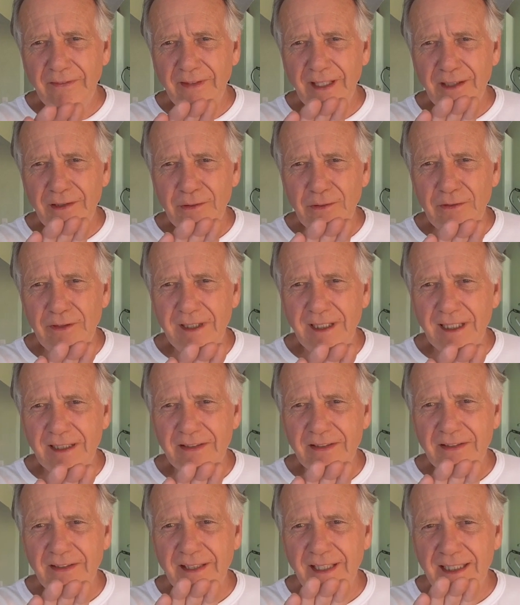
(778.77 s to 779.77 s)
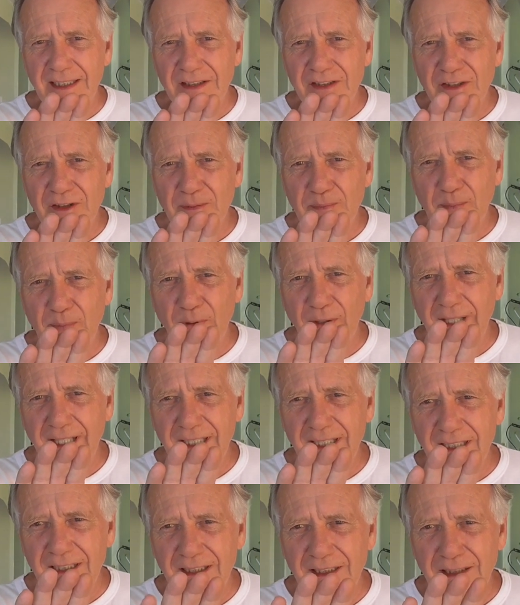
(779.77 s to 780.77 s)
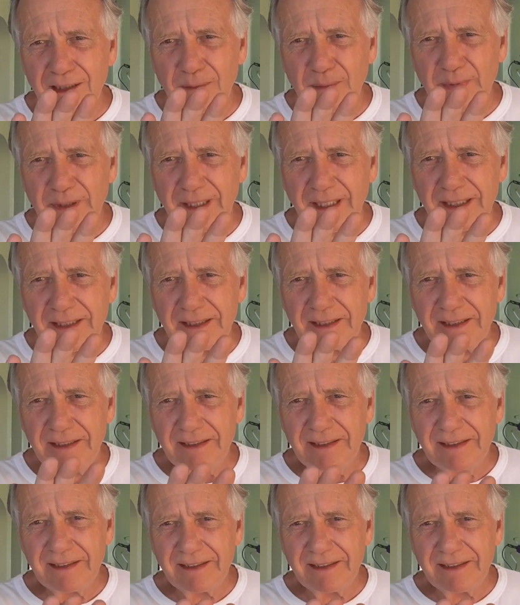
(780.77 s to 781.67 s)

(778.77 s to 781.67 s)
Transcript: they do this. They spread a little bit